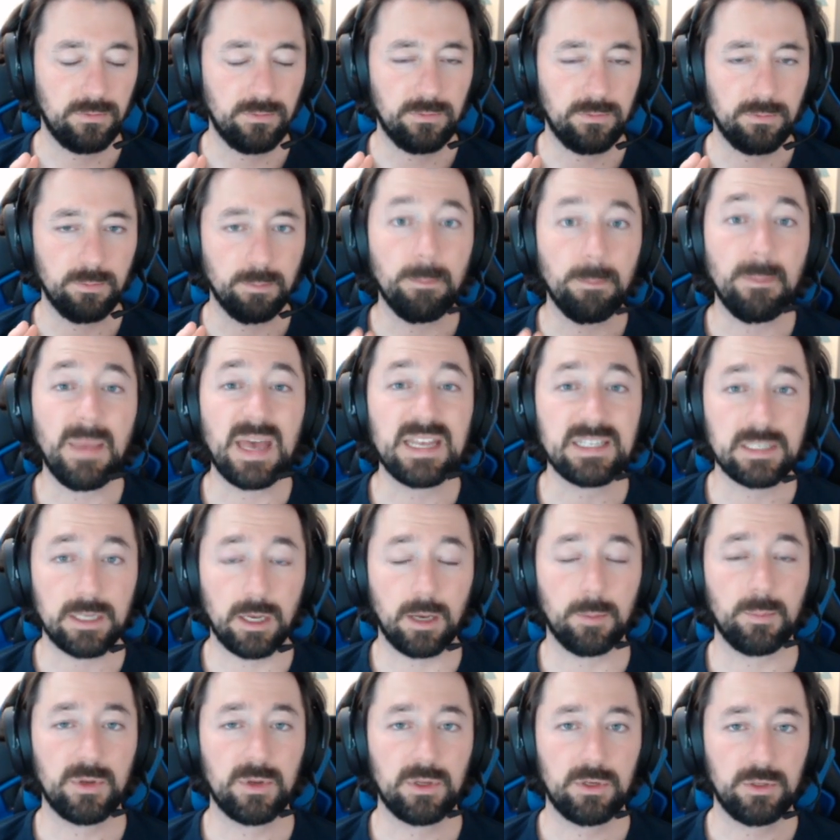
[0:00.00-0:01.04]
mess
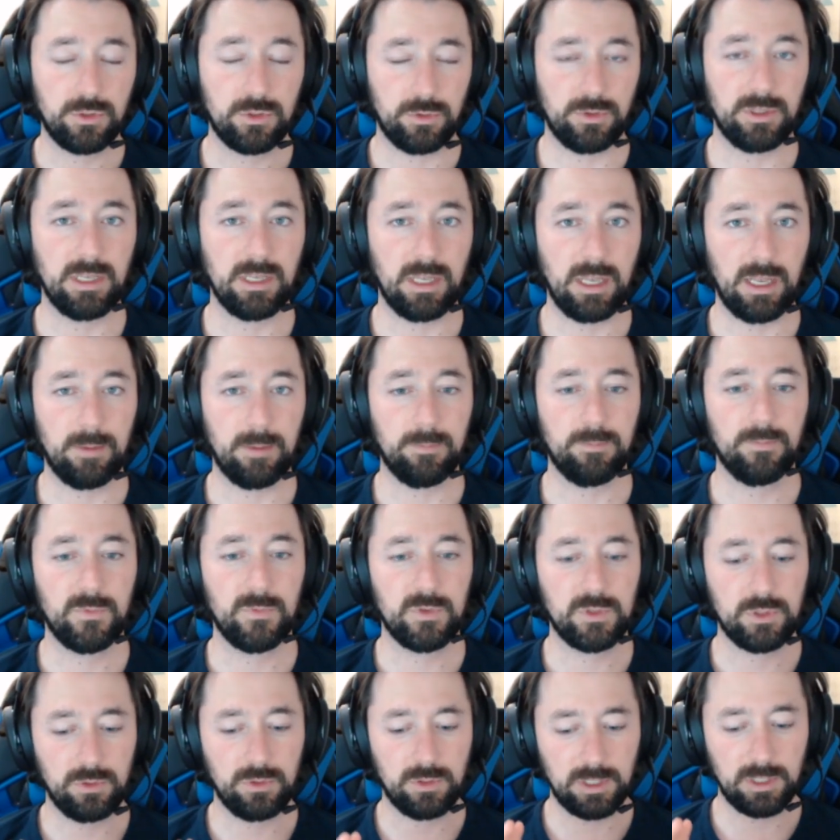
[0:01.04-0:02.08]
up during the game.
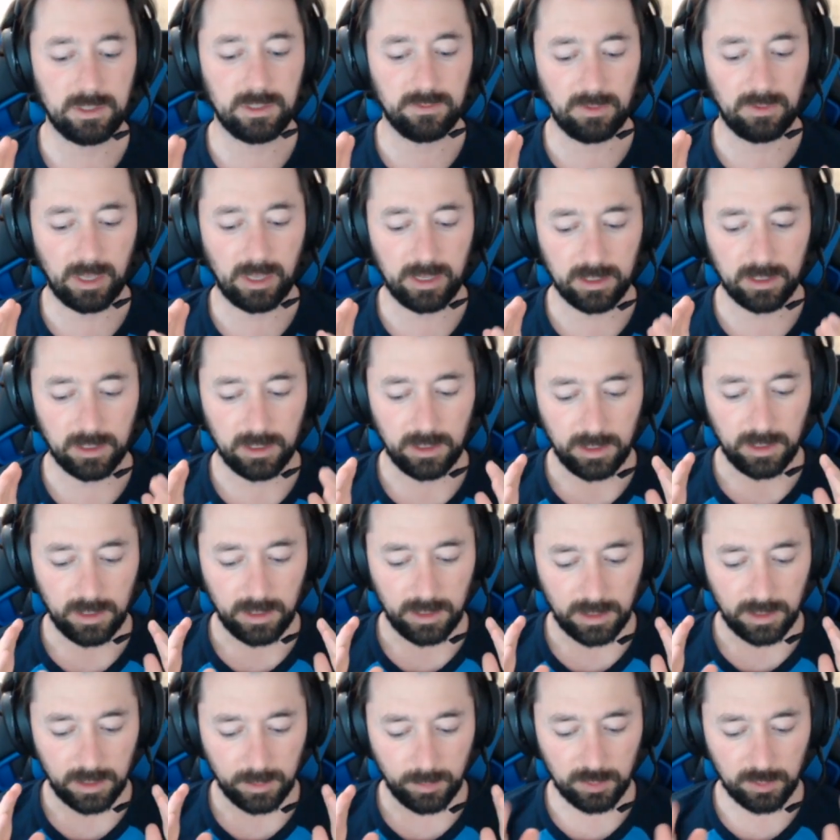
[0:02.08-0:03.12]
So you think of like
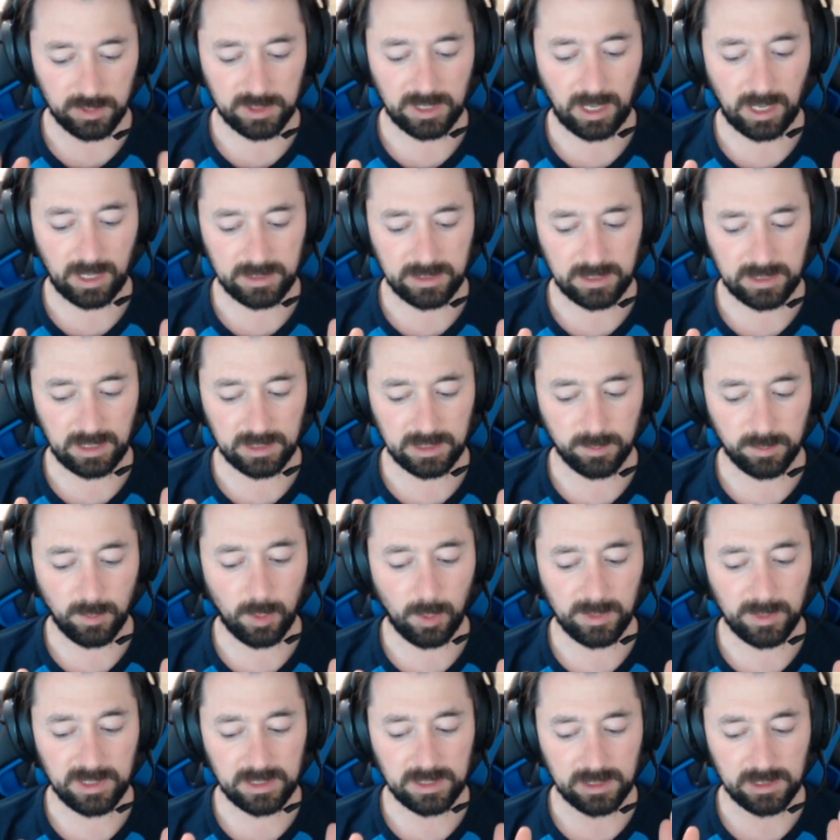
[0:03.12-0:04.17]
the most high stakes
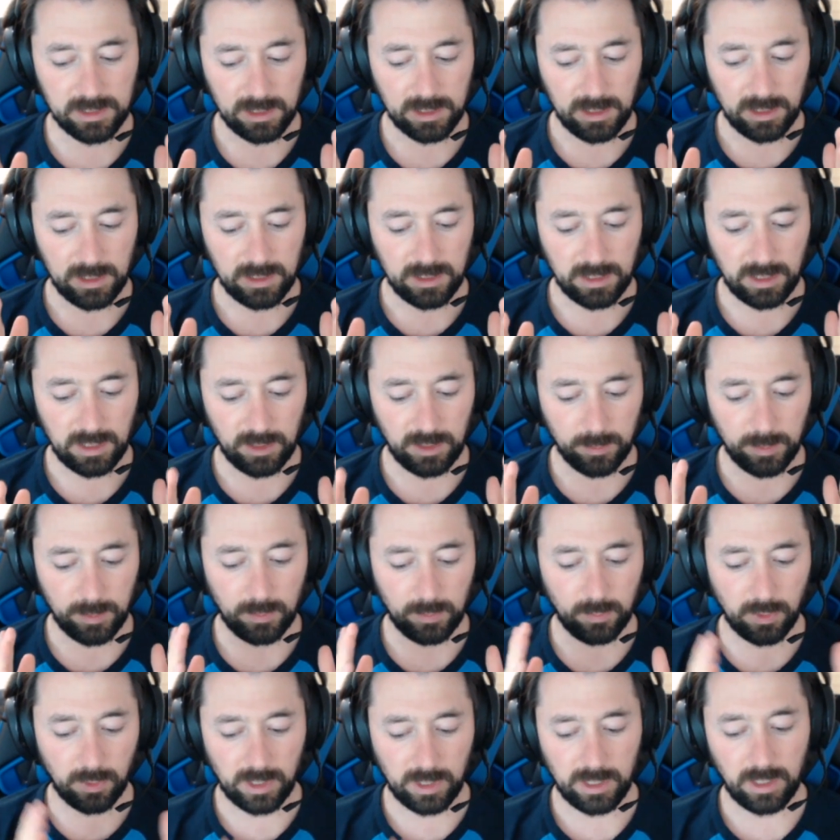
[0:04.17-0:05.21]
moments that you've
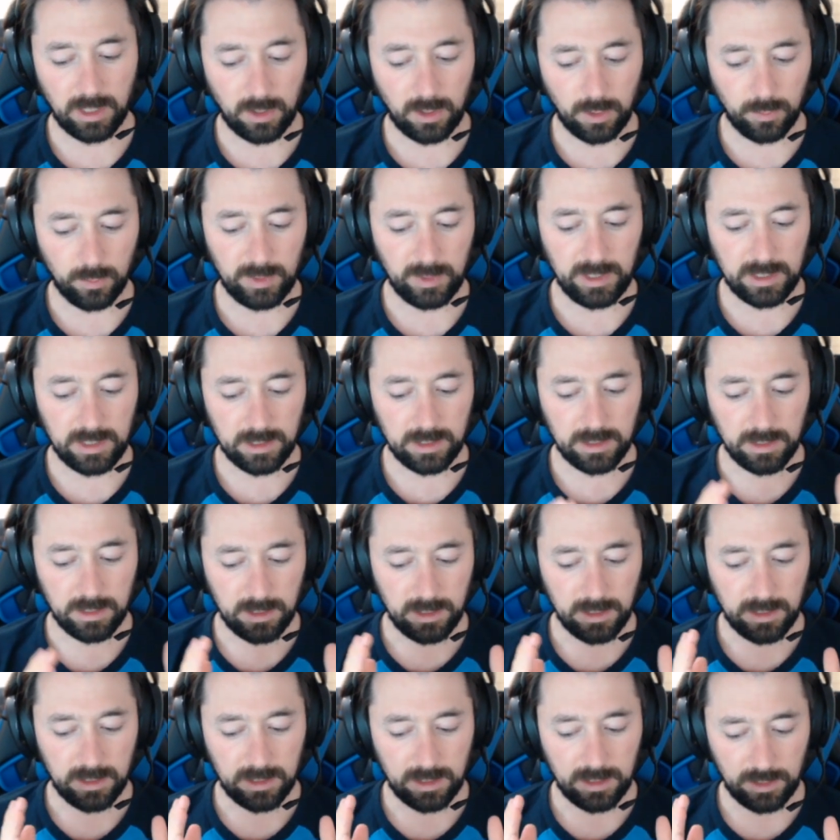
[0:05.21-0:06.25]
been working on all week
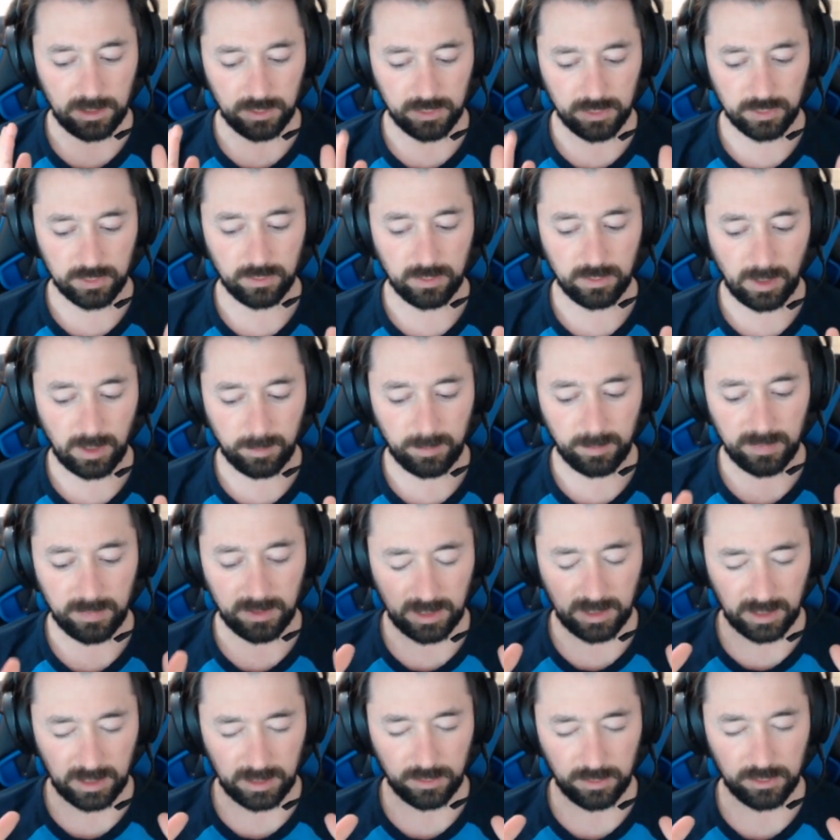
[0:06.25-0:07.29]
that you screwed up,
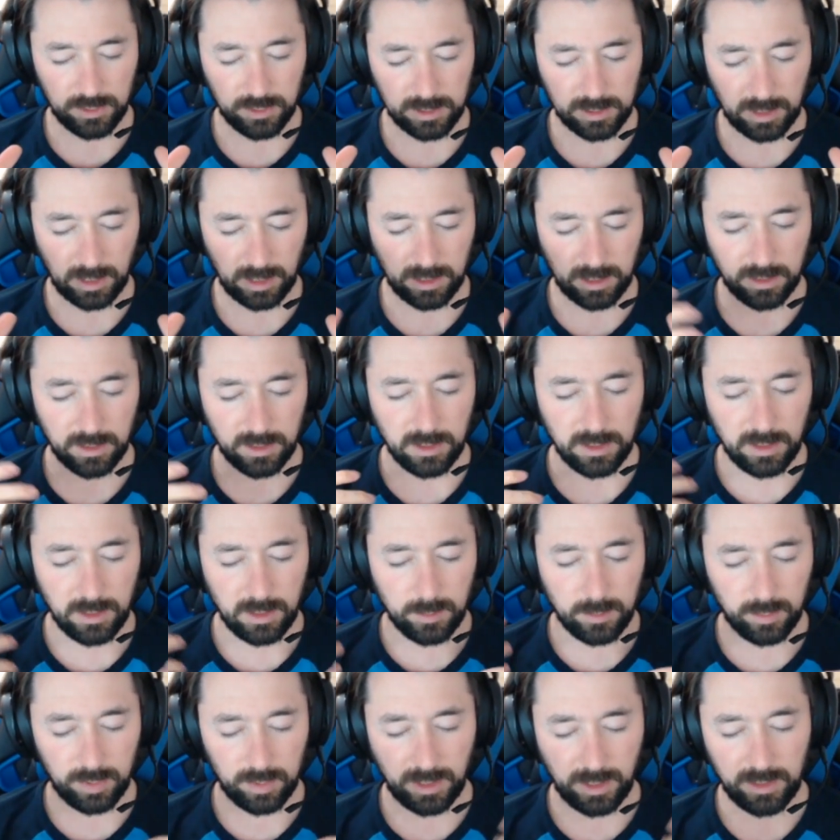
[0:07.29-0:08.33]
and you just like
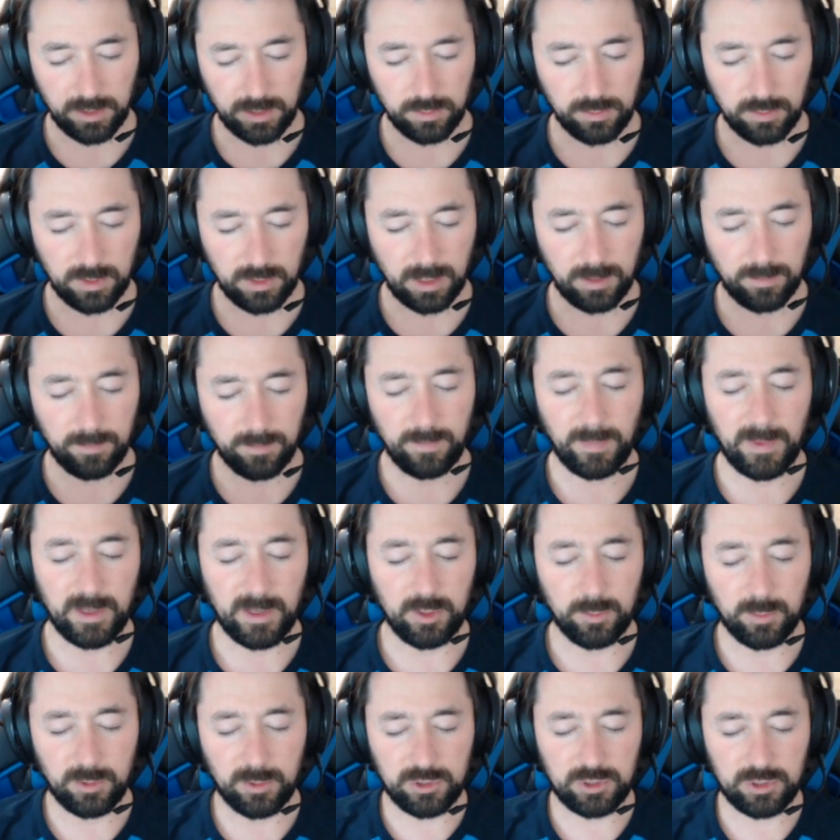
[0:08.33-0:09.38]
play through them,
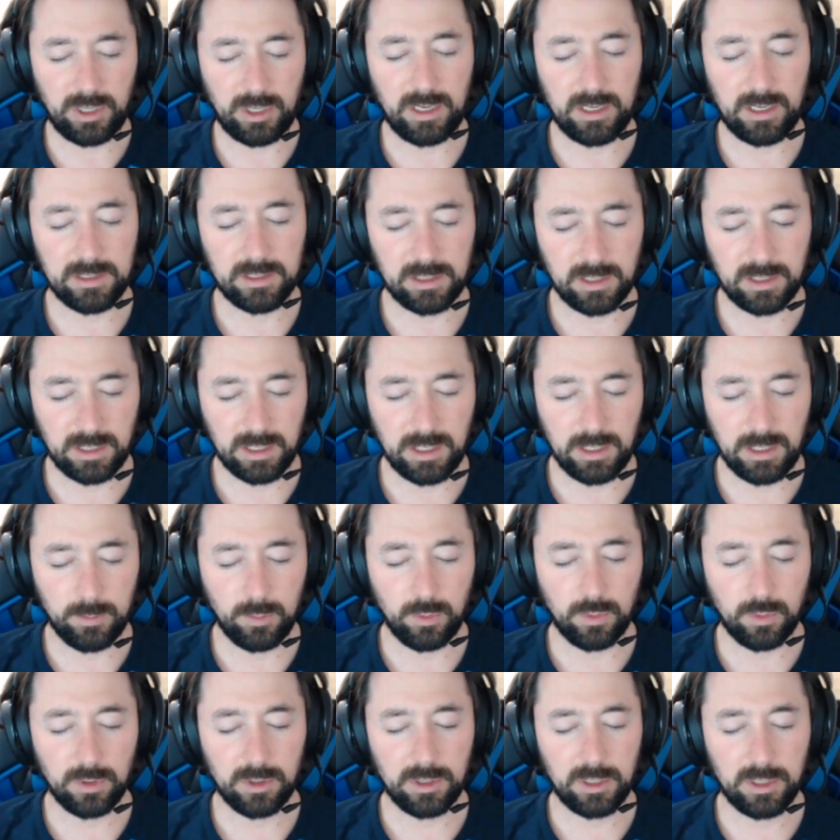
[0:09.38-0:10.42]
and you put your hands on a
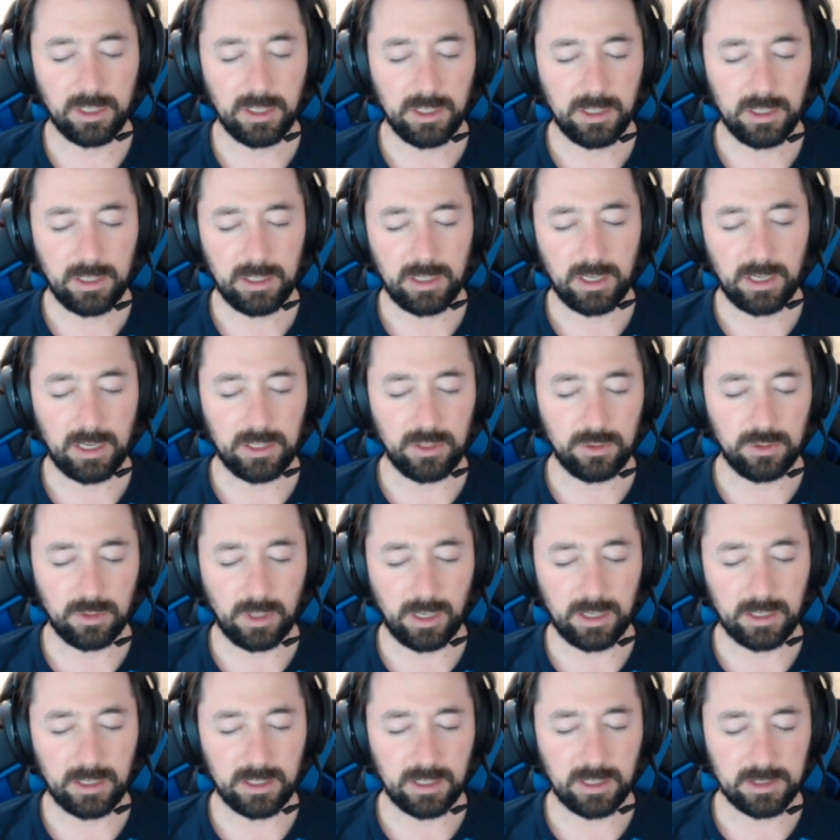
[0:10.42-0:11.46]
keyboard and you
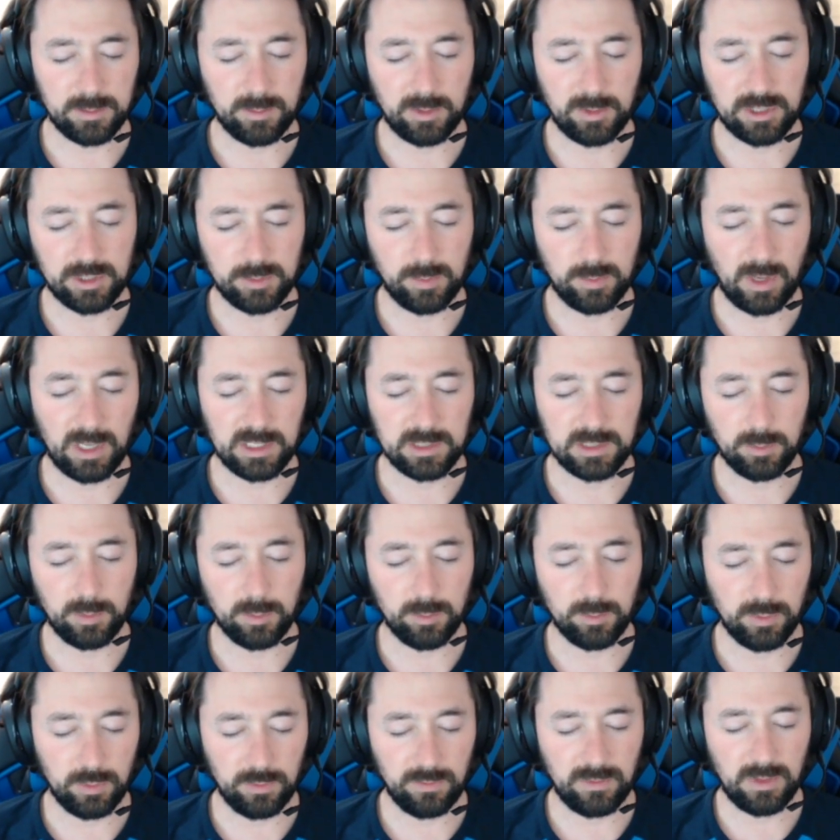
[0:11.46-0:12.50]
like as much as possible
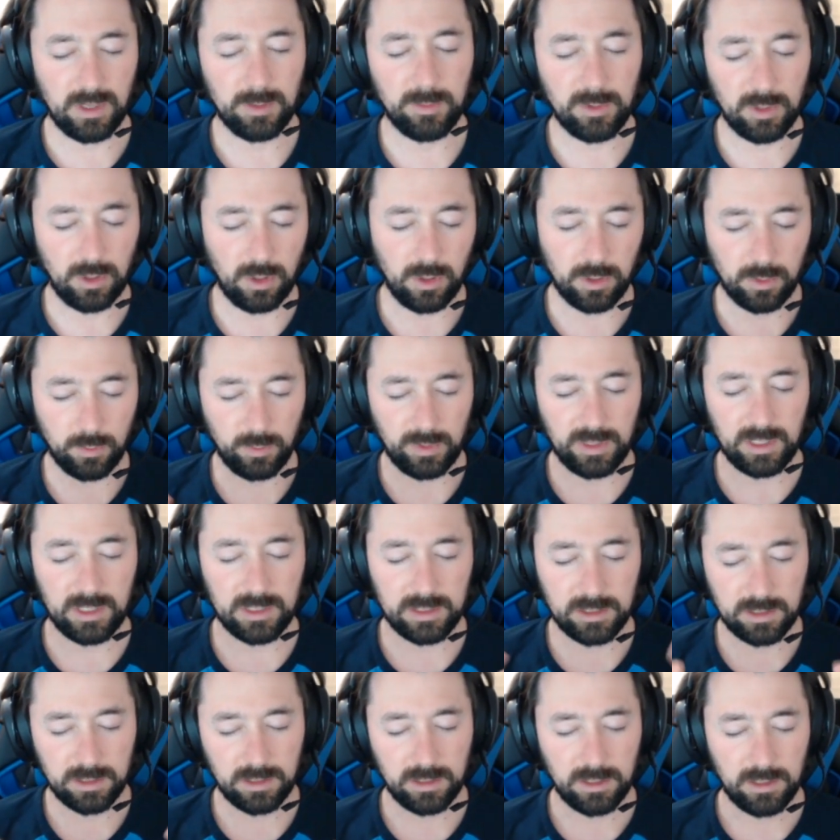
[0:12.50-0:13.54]
move them along with
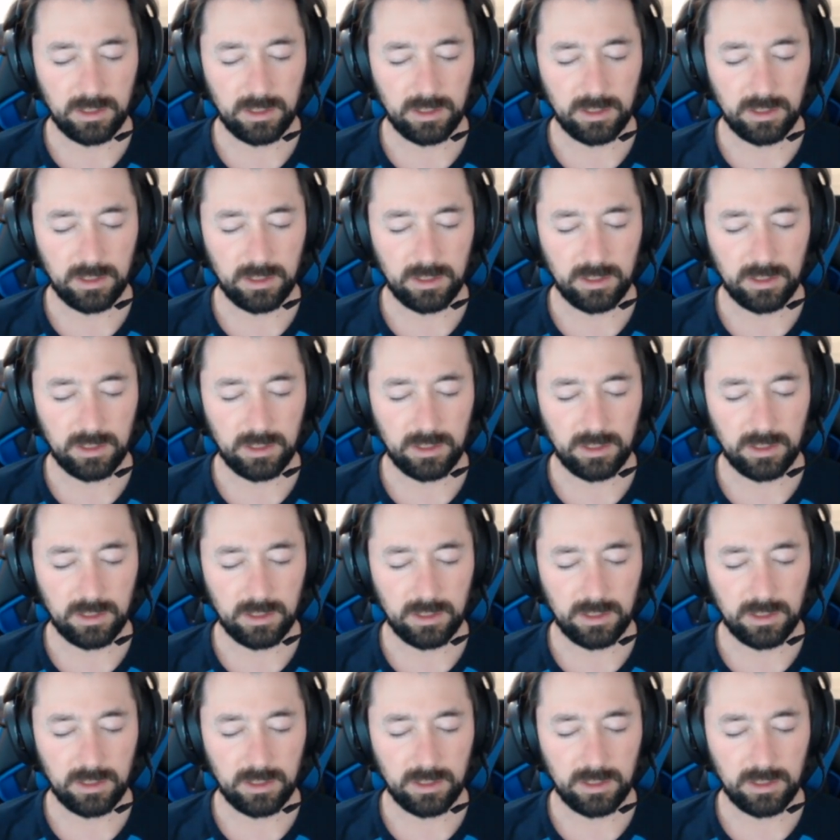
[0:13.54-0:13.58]
it,